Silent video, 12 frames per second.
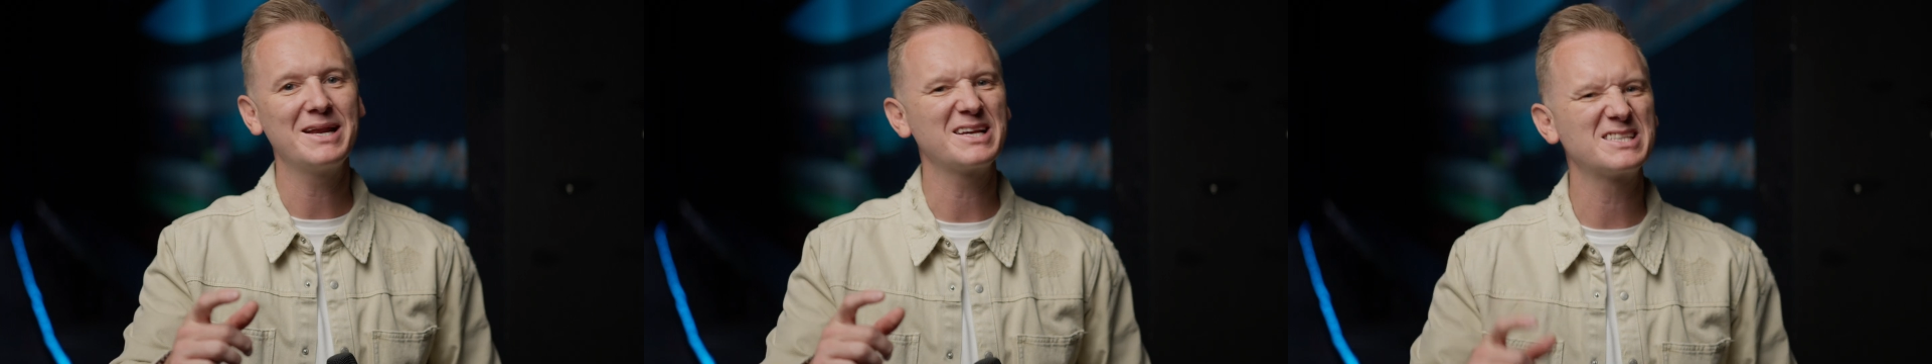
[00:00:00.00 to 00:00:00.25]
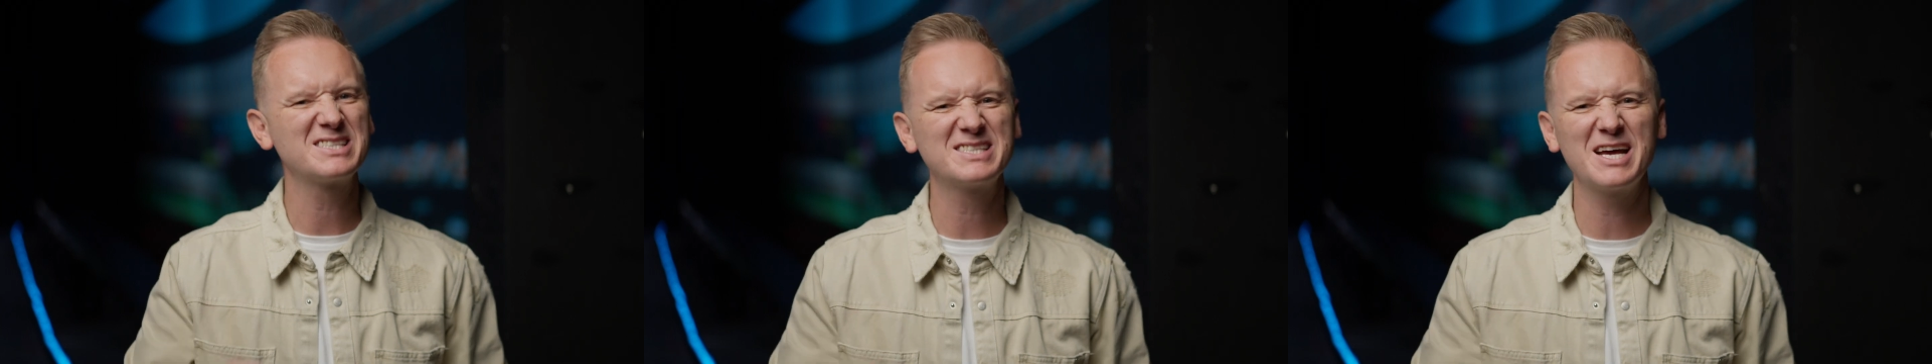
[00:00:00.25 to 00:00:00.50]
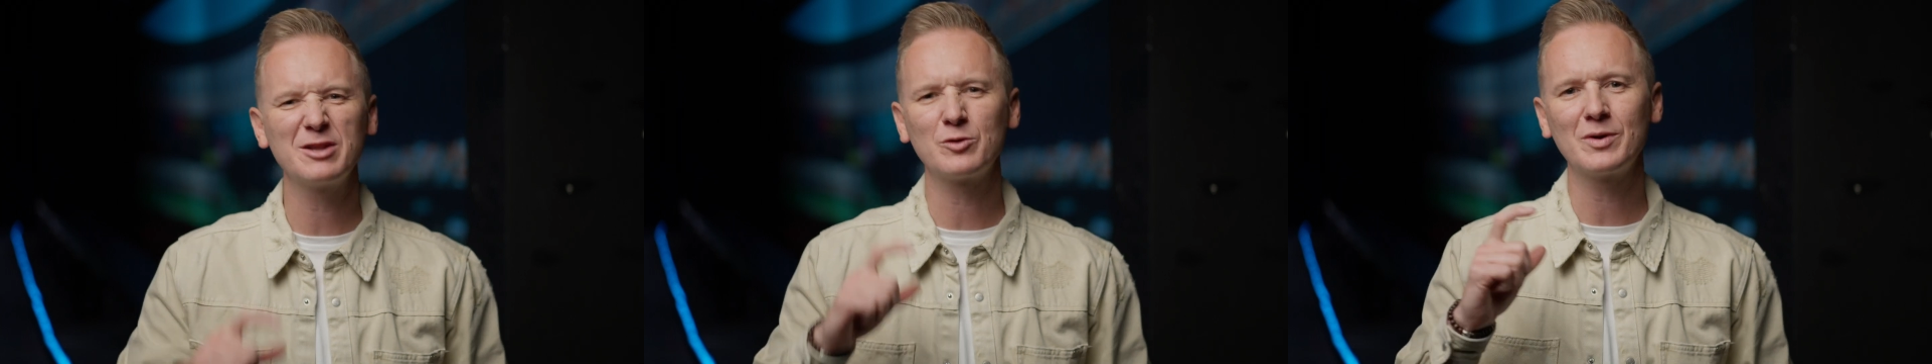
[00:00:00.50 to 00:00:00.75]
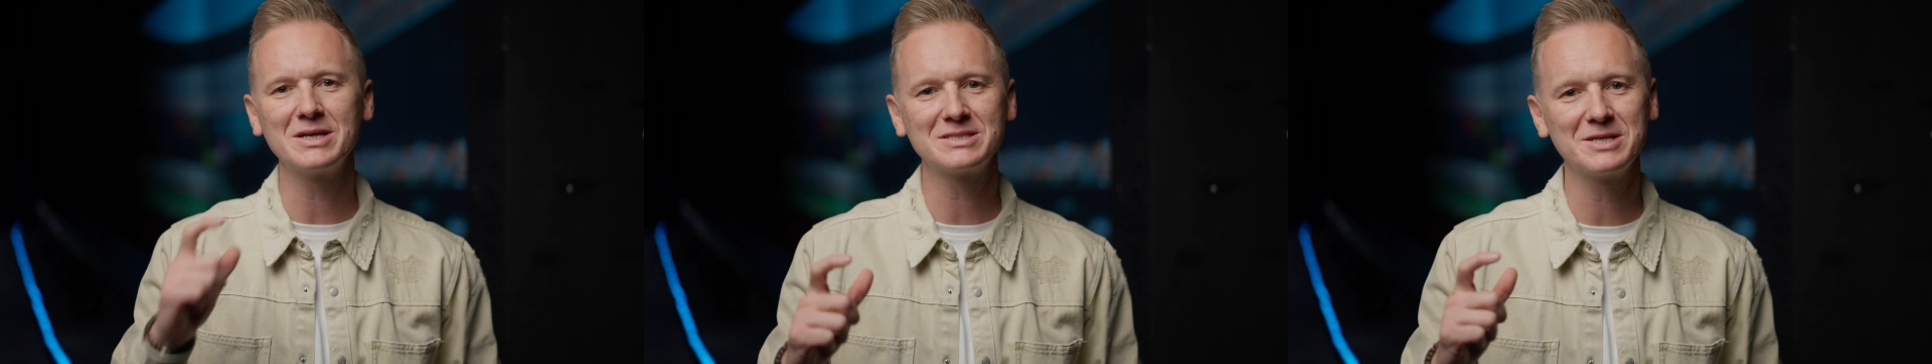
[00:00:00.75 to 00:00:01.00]

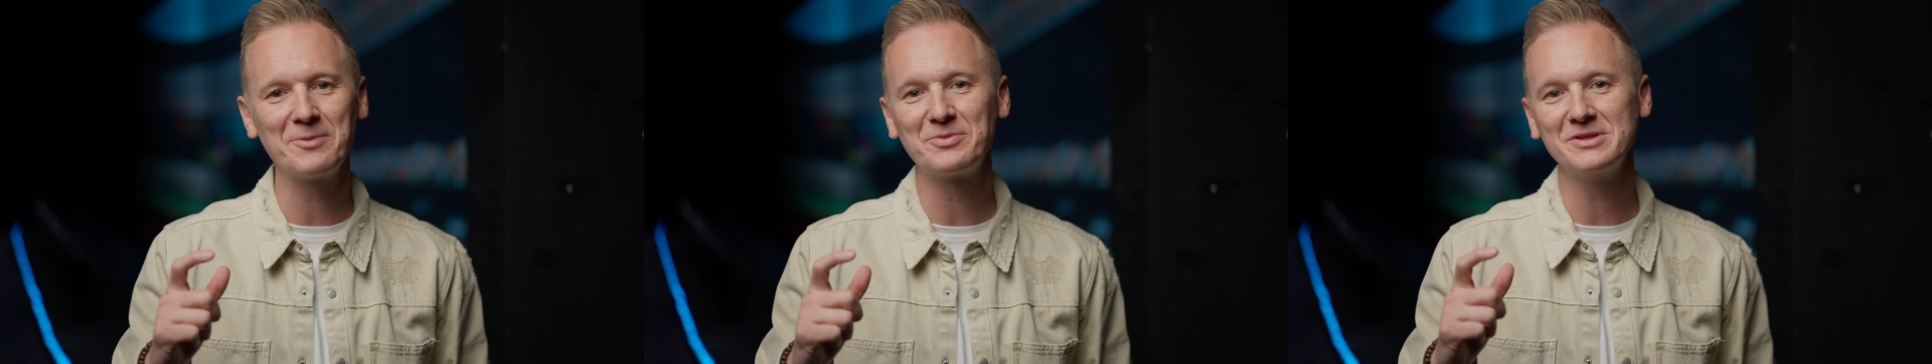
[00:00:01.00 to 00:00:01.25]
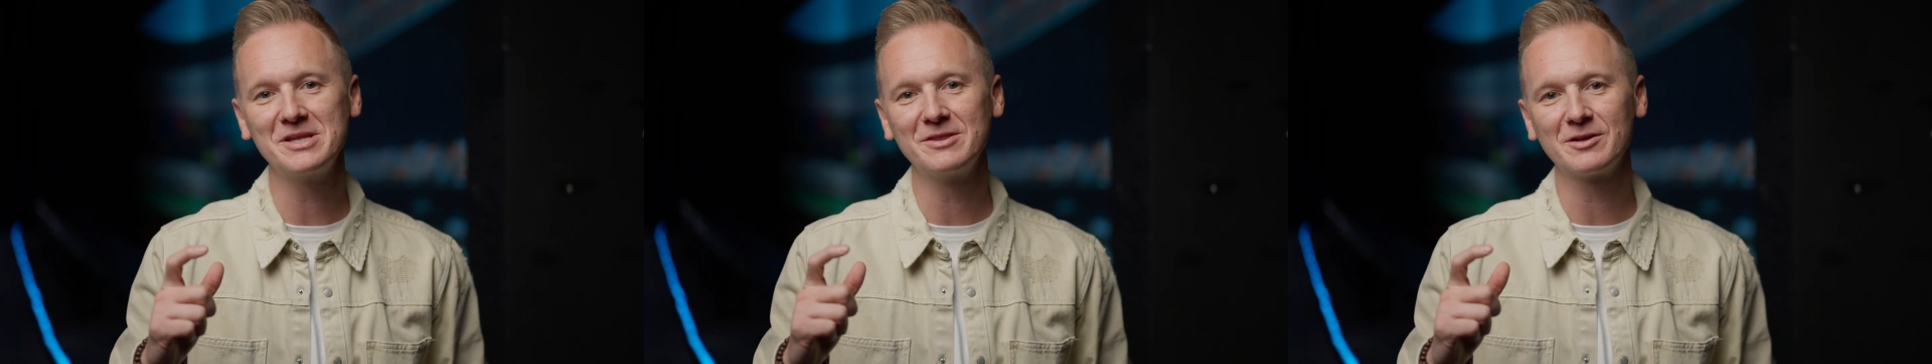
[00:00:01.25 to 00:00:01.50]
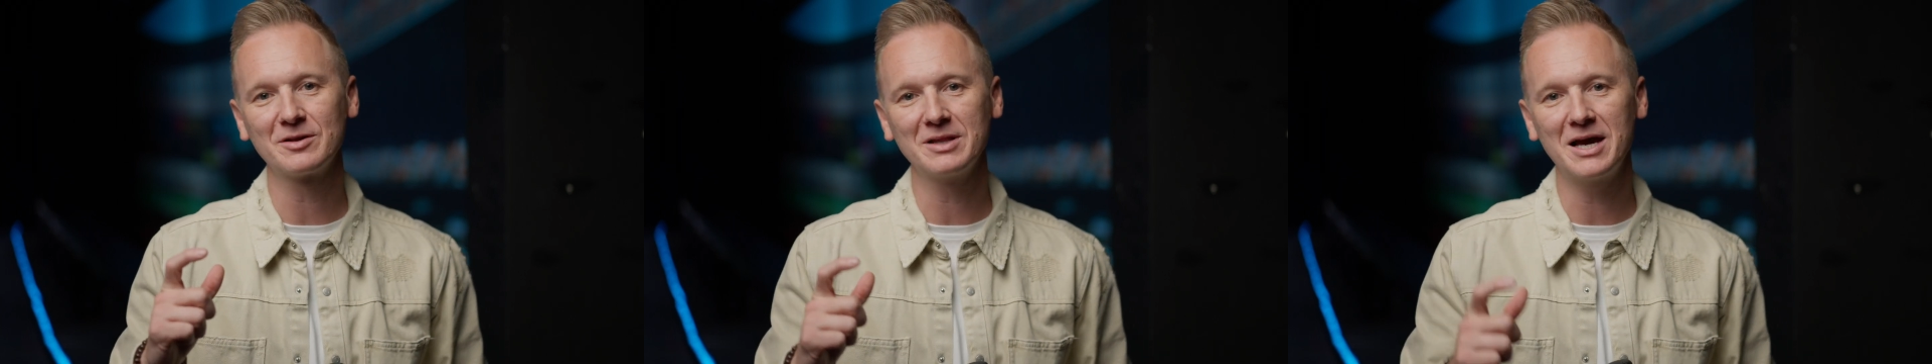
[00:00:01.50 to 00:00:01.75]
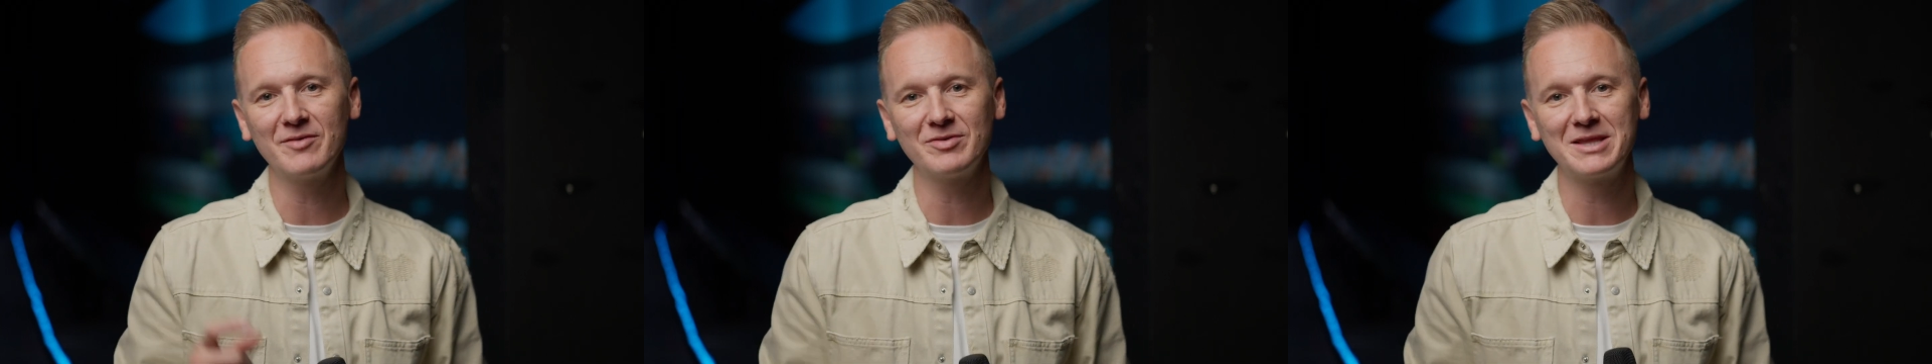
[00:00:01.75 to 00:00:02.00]
accelerate something in their
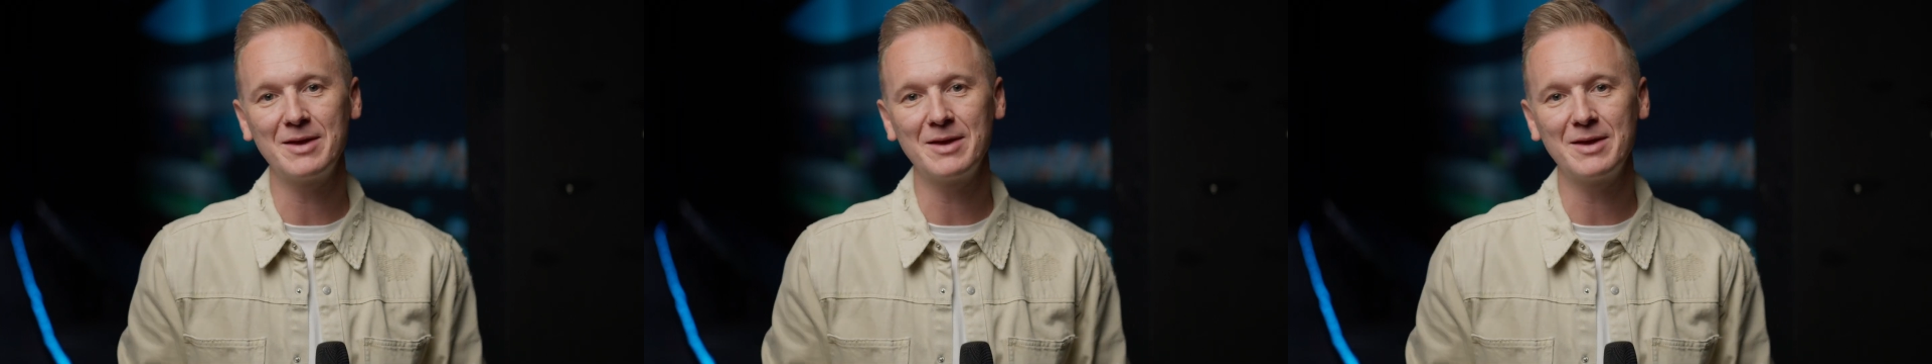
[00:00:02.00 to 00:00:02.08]
life and